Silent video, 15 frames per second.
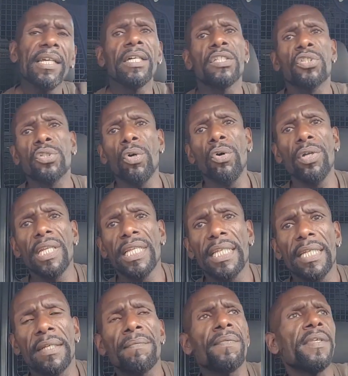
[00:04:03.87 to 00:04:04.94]

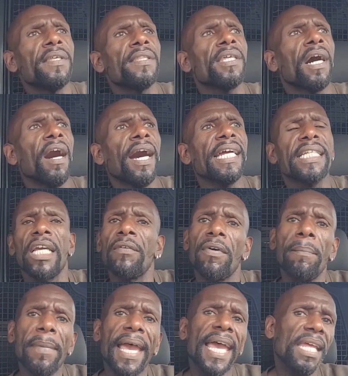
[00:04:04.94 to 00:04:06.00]
Surely the idea of
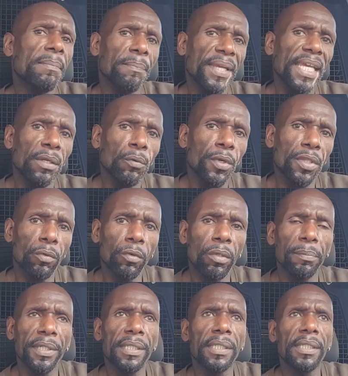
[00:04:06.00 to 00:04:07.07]
a man being with a
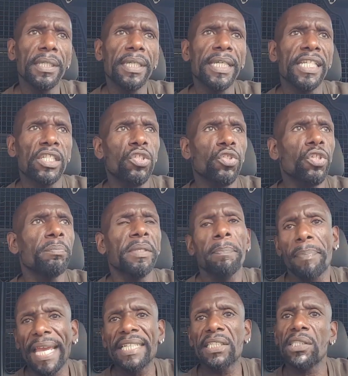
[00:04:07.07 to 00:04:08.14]
woman should be
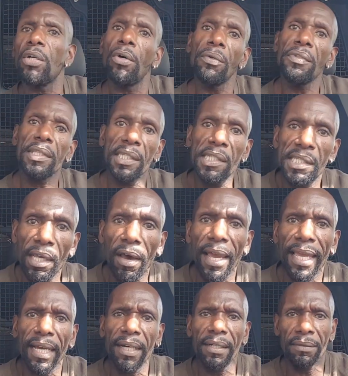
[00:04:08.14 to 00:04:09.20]
based on
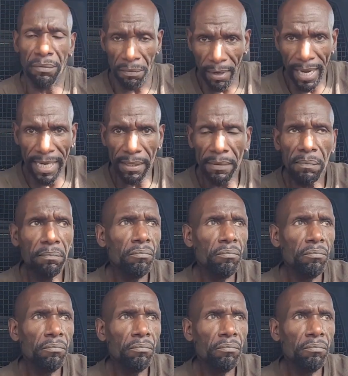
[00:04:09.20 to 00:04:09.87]
desire, right?